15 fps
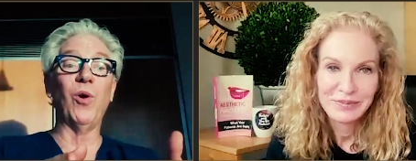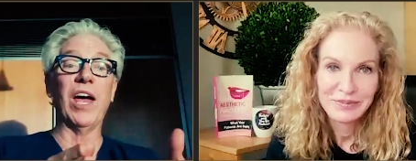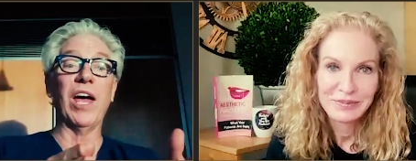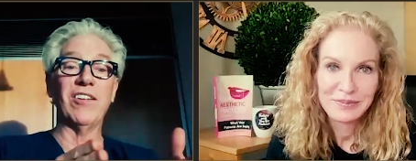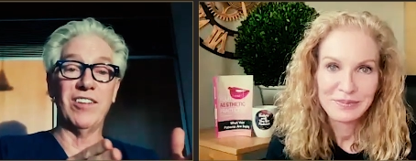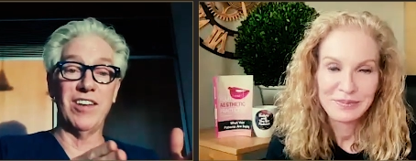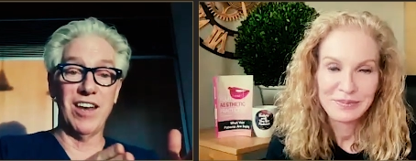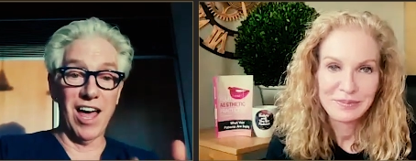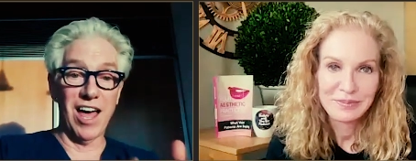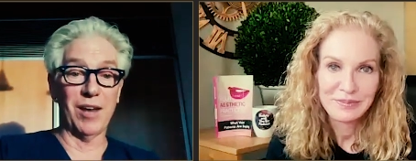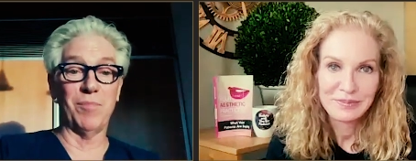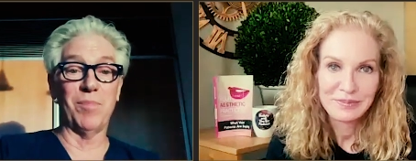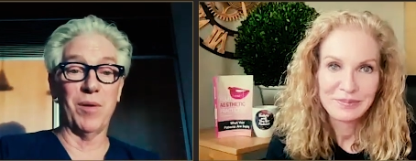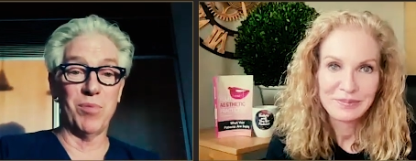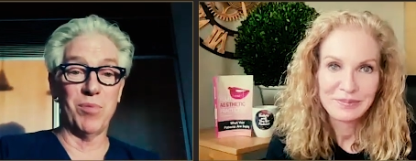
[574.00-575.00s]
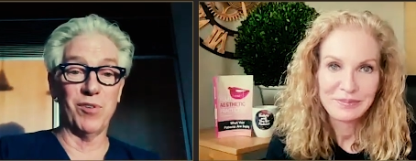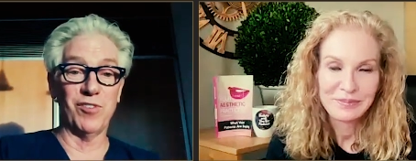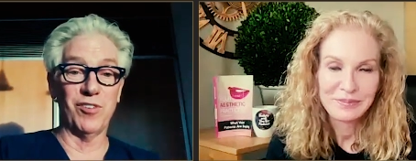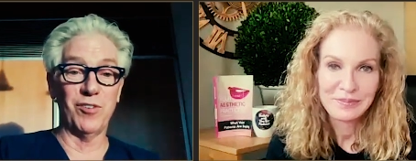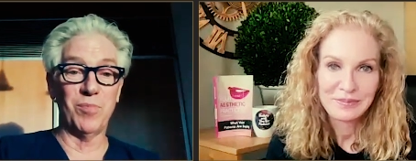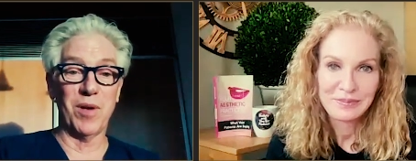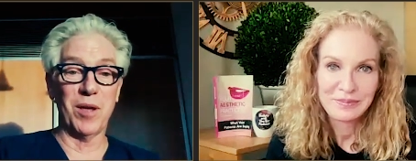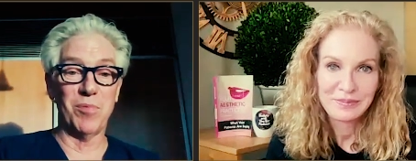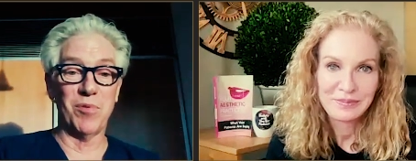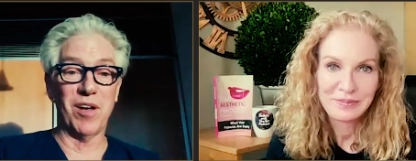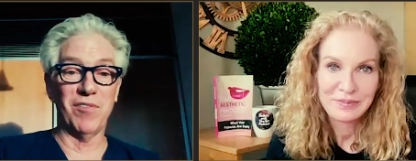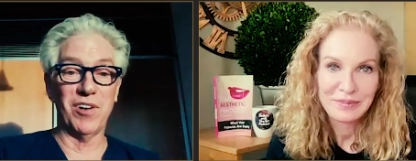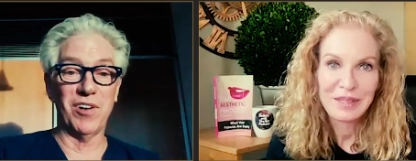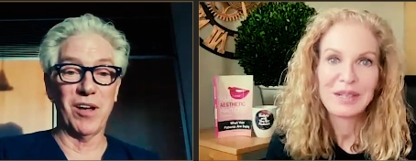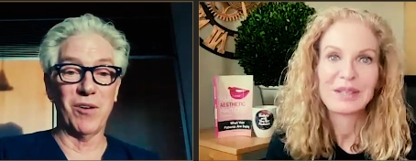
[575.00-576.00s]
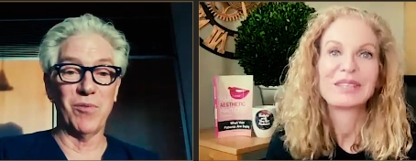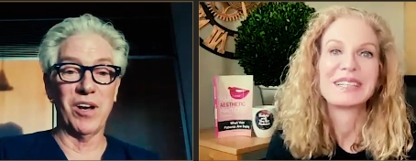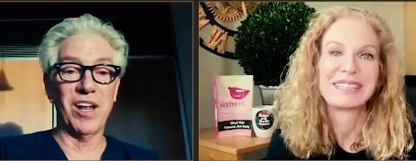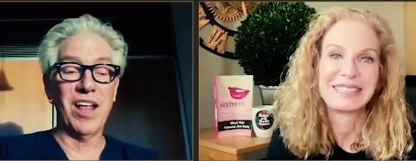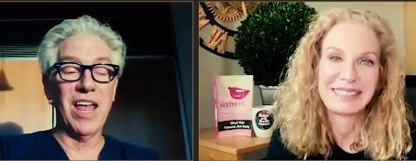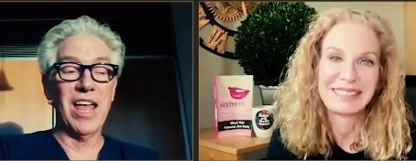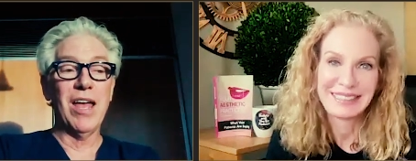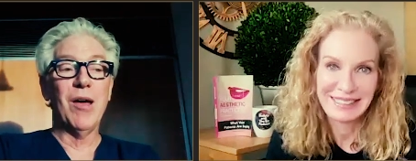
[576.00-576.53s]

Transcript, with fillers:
Speaker 1: who has not been purchased by private equity.